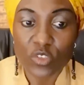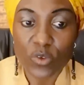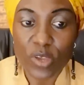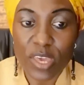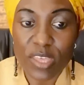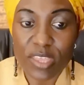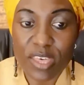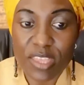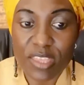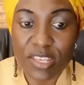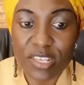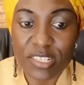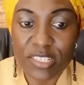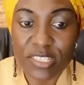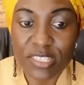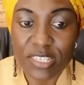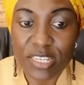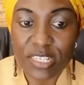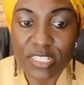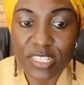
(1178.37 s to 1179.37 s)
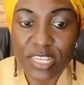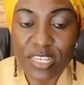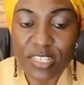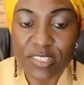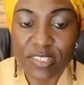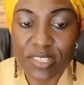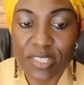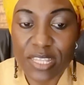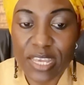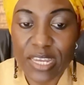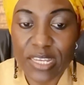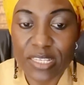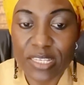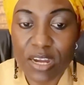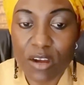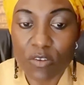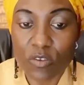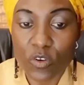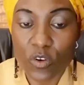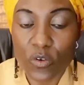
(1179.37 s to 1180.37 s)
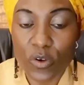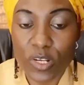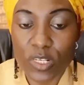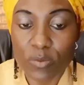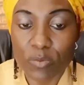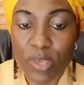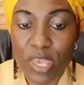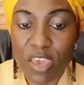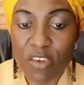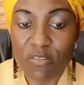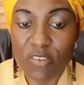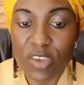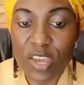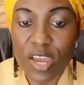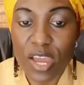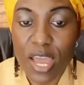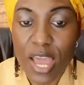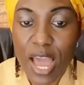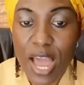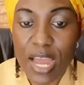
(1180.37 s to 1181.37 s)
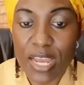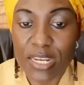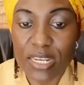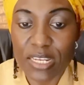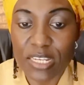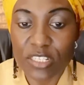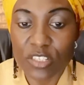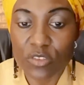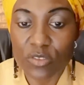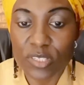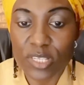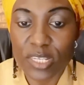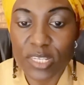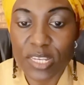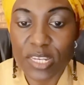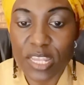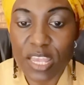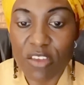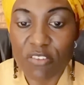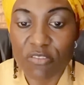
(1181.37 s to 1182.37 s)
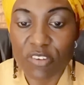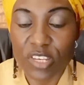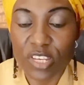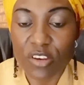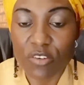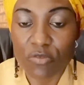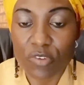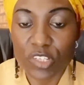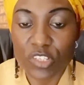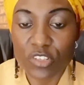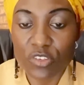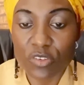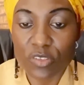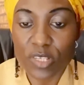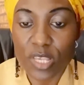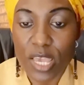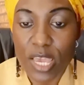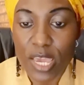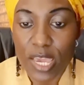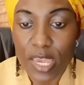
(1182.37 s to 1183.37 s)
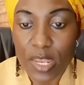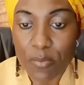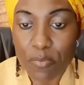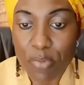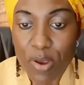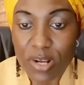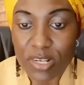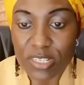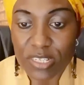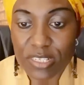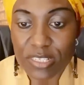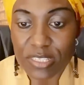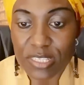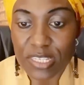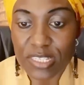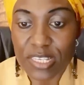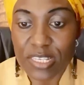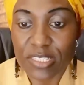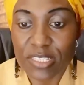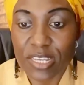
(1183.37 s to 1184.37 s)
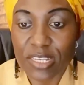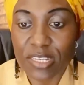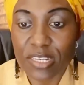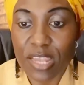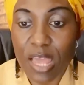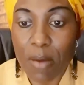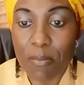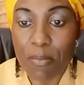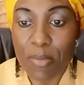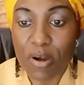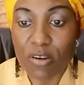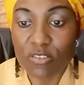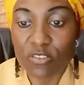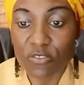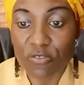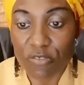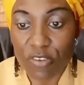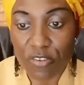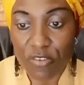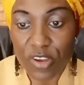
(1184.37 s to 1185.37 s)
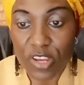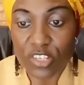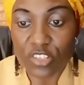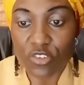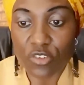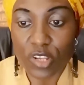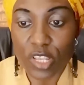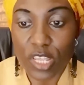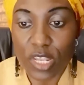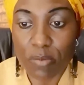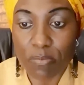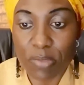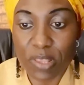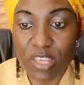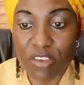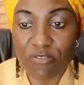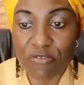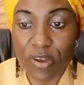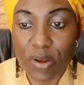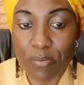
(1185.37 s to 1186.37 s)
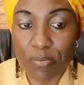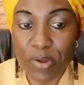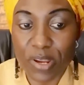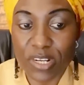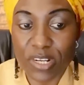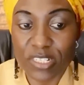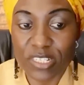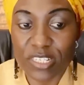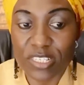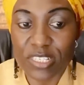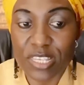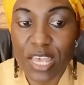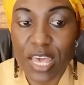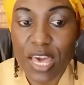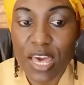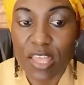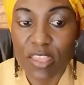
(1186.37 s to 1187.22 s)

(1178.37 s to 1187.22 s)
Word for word: Together, these texts lay down correct behavior and lead to certain everyday rituals. In practice, there's a certain amount of variation in belief and practice.